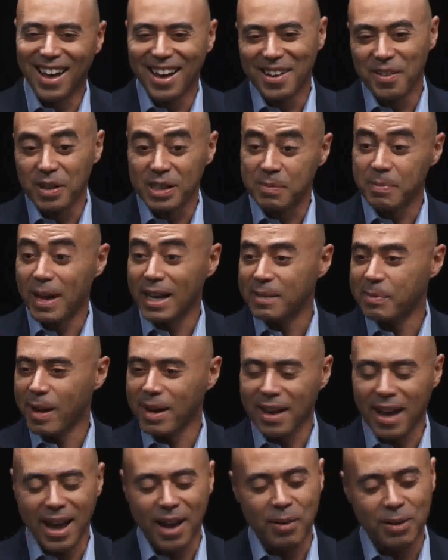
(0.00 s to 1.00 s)
Which makes me
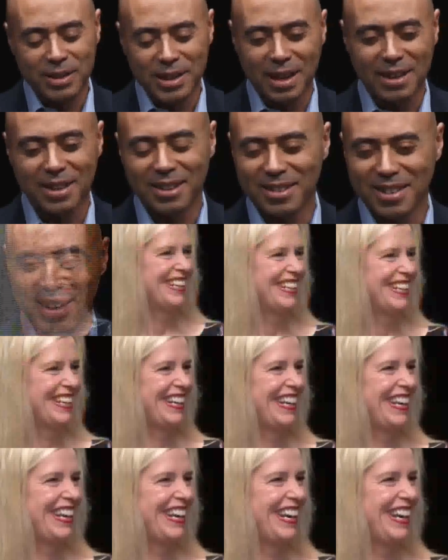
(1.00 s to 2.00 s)
an A, which I don't want to say.